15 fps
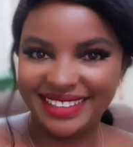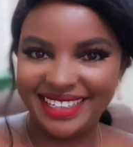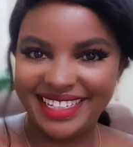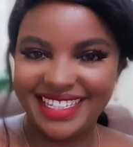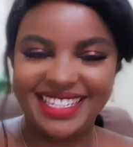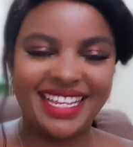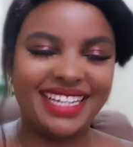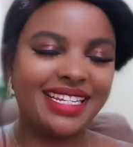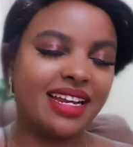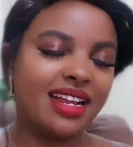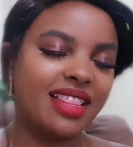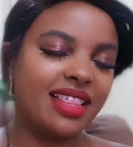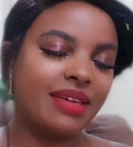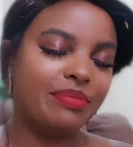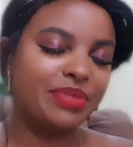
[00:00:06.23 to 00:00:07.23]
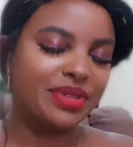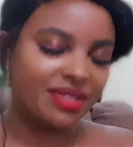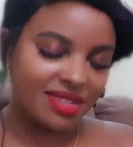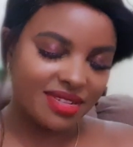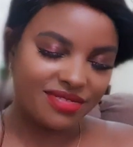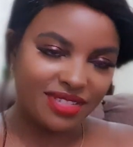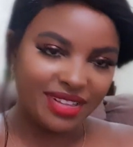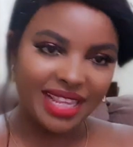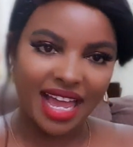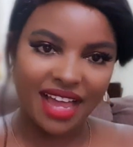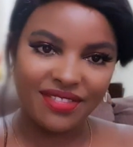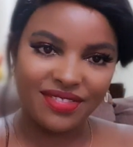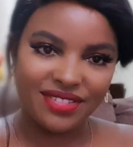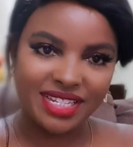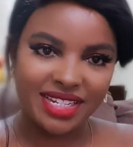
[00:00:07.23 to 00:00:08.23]
It's yet another beautiful
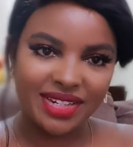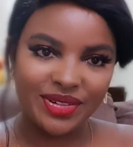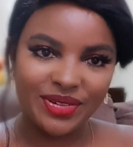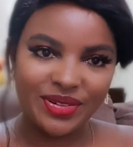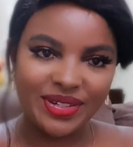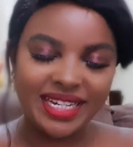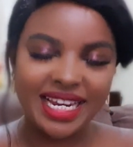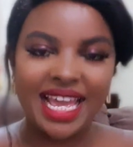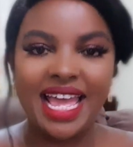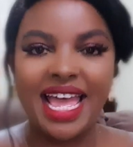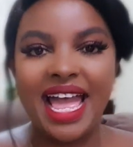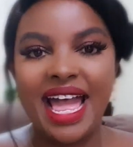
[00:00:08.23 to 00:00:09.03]
afternoon.